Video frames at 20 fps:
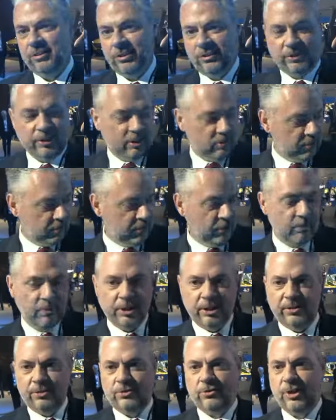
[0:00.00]
sit there with
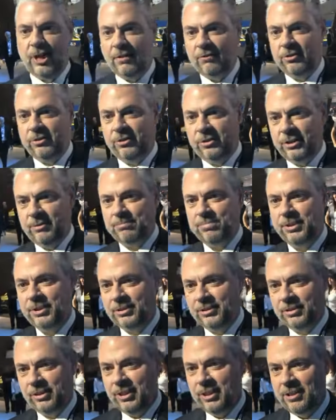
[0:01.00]
nobody in the driver's seat.
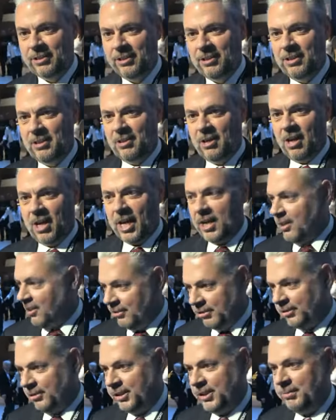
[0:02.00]
But uh, I don't
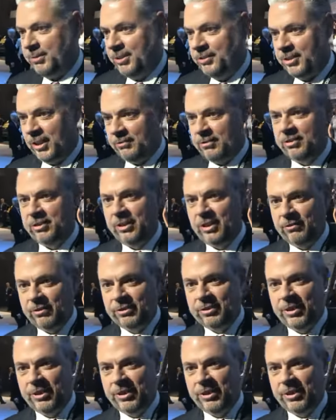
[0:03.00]
know, still give me the driver's seat every